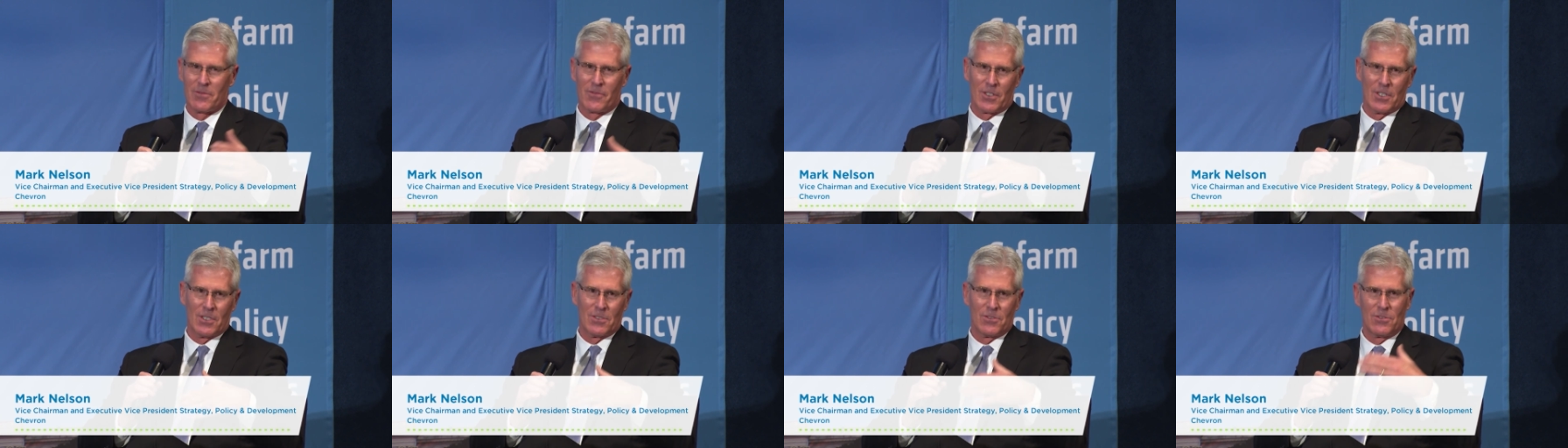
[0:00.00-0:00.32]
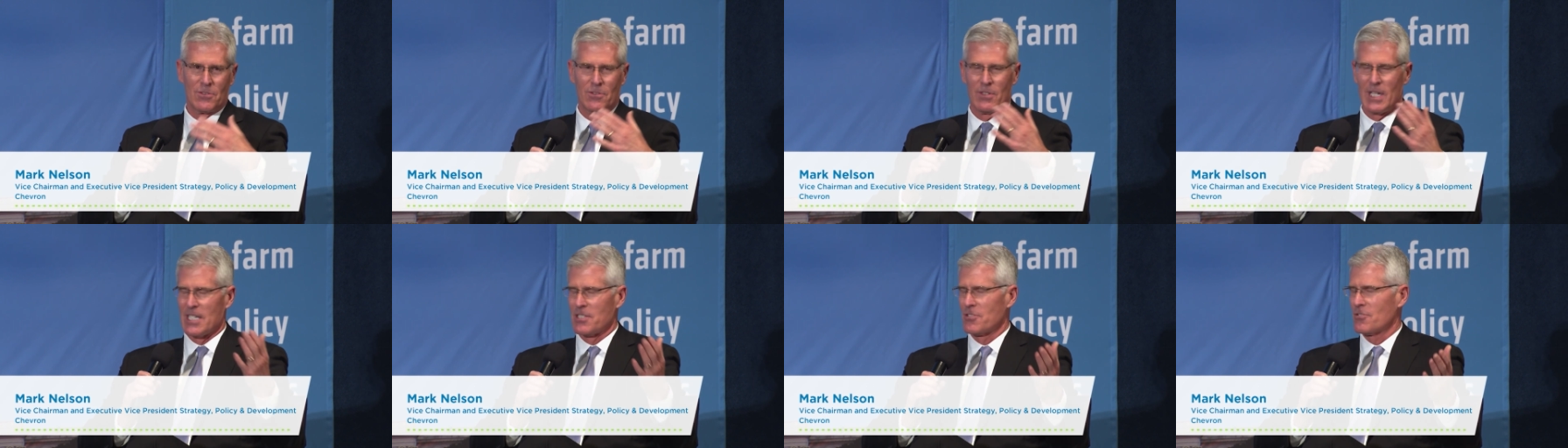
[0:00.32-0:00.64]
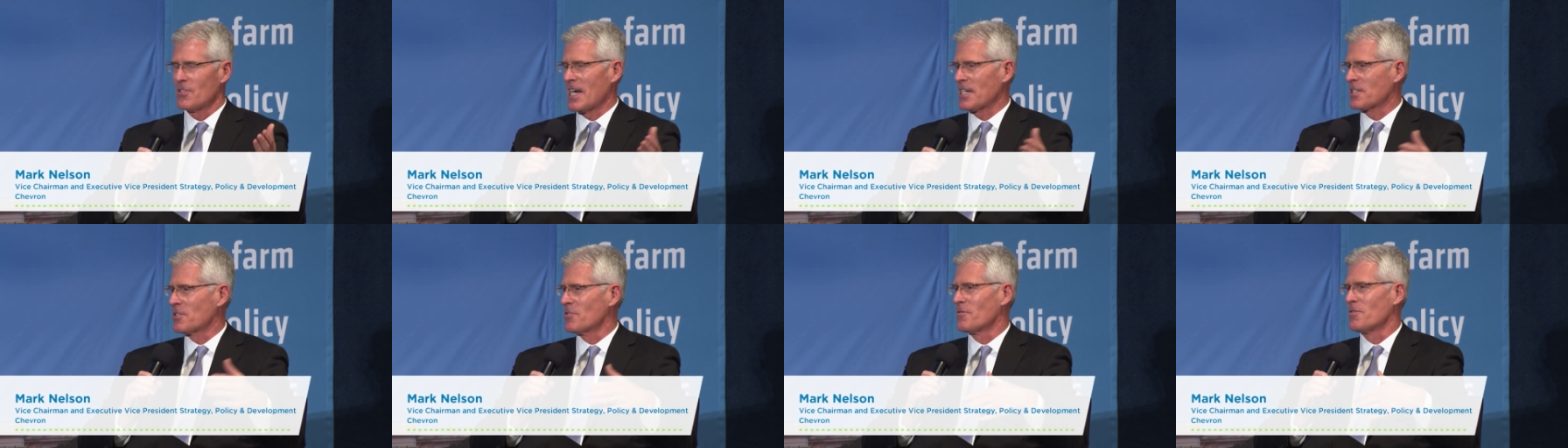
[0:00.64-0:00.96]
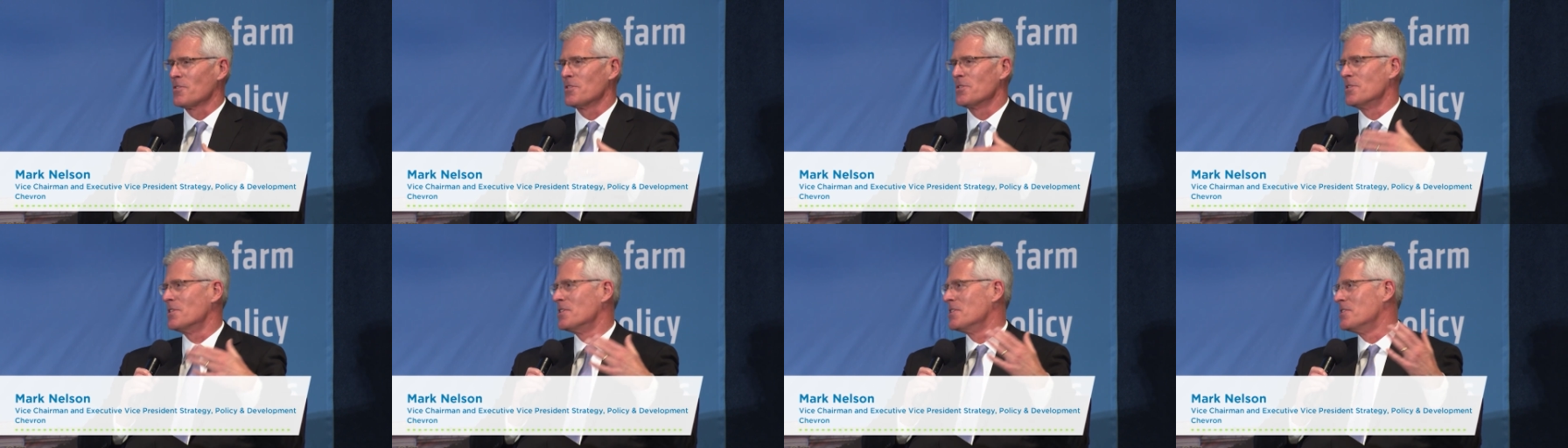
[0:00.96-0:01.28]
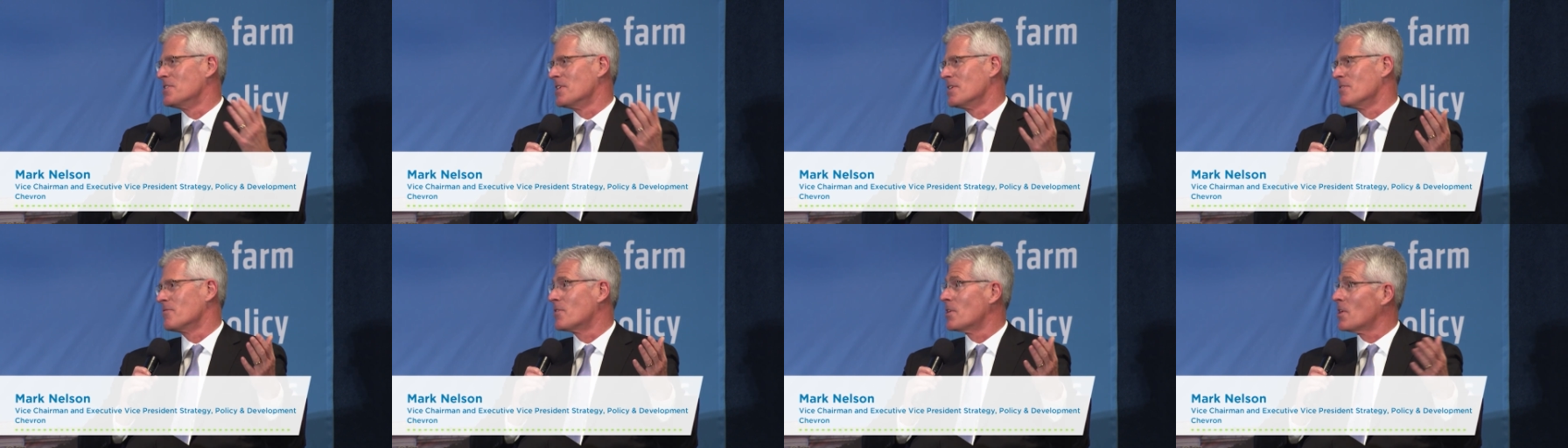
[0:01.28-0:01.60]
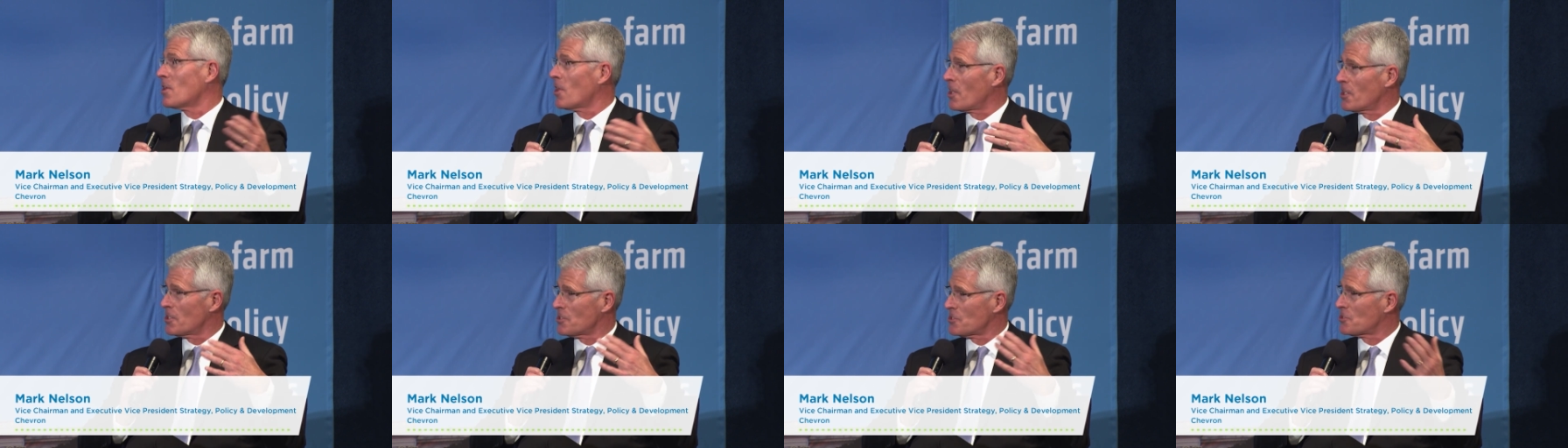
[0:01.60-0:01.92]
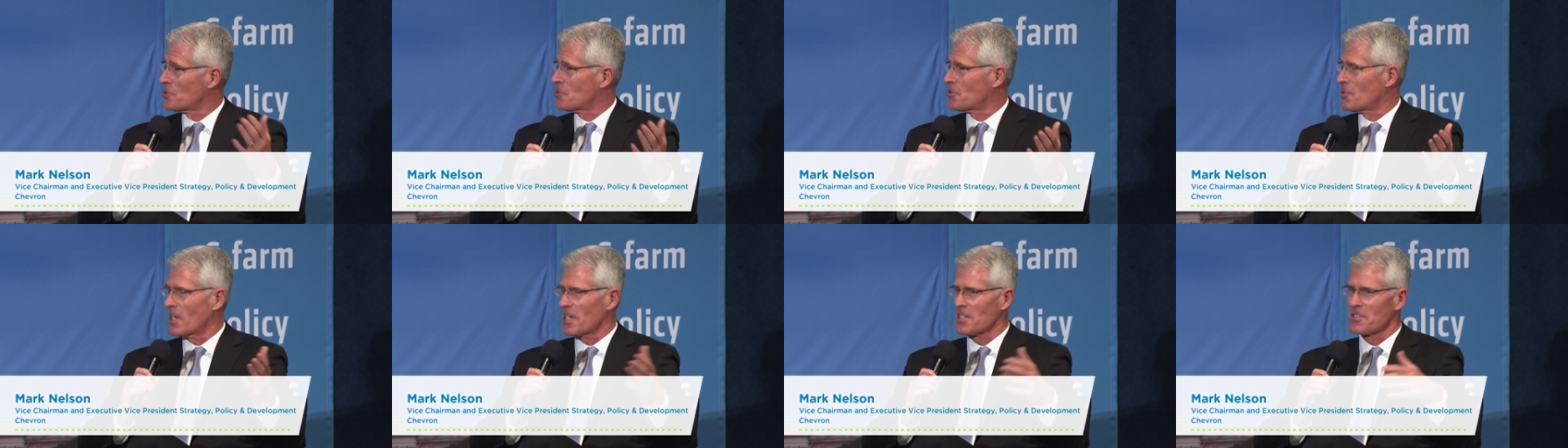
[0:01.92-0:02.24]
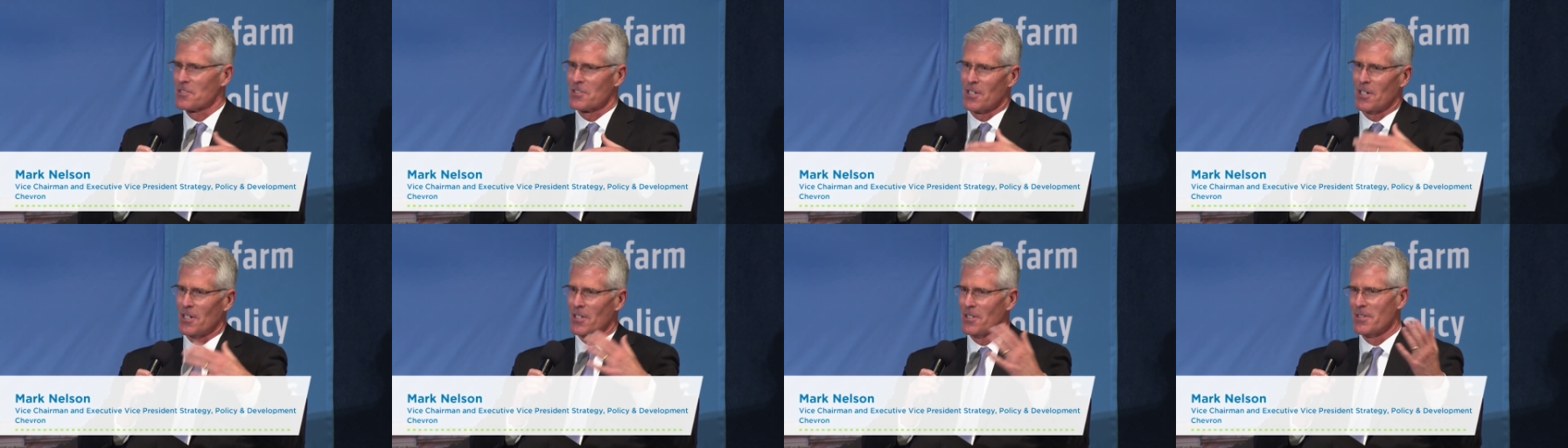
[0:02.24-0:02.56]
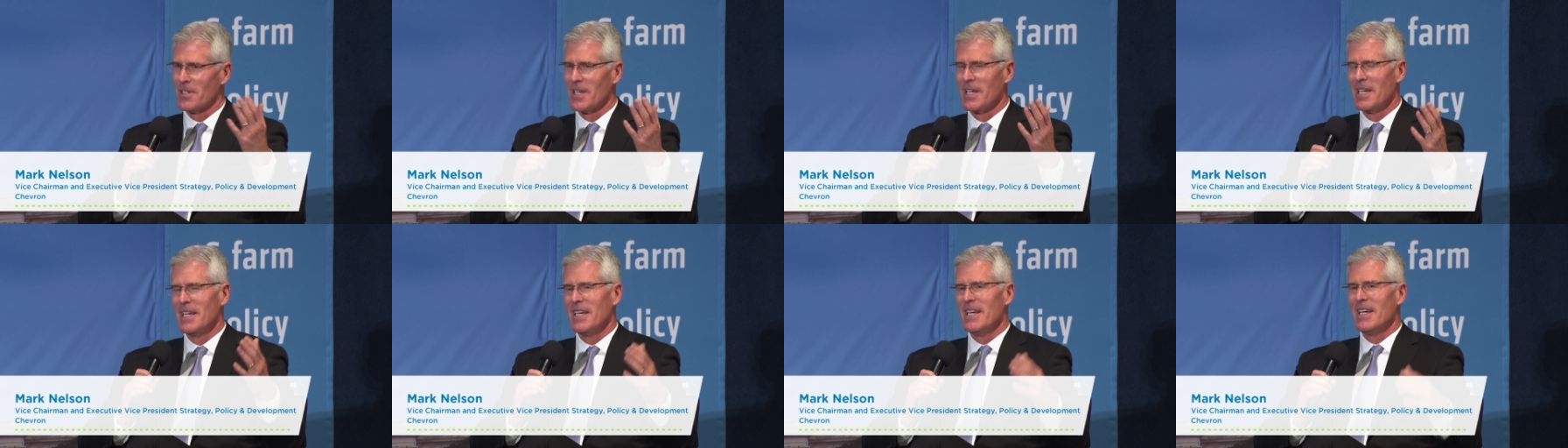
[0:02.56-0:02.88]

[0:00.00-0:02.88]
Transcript: for as tractor fluids and for large trucks called